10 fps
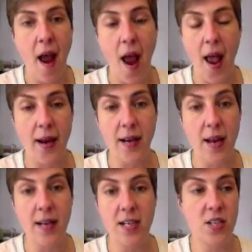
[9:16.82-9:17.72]
And
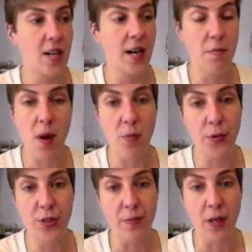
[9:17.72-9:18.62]
and he just kind of
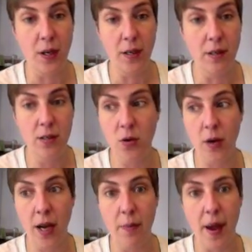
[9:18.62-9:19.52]
mumbled something like, "It's
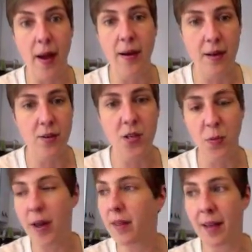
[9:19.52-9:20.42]
okay, man," under his
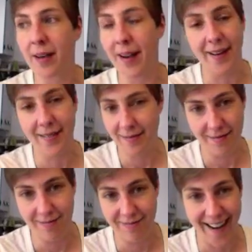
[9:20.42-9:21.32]
breath and and
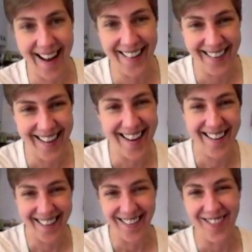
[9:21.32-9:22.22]
ran the
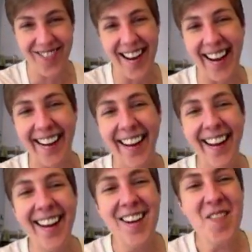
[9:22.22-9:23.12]
other way.
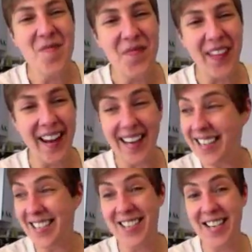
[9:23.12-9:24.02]
Like he
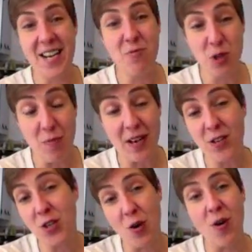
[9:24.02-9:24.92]
just he was made
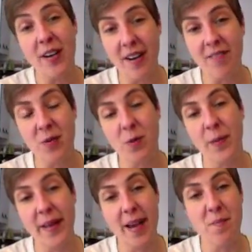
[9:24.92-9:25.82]
so uncomfortable
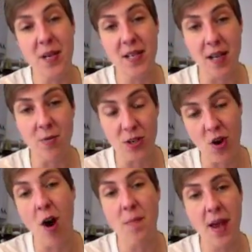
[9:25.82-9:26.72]
by that because I was
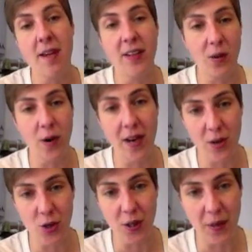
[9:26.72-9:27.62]
not behaving the way I
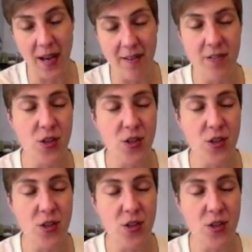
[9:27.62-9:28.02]
usually behave.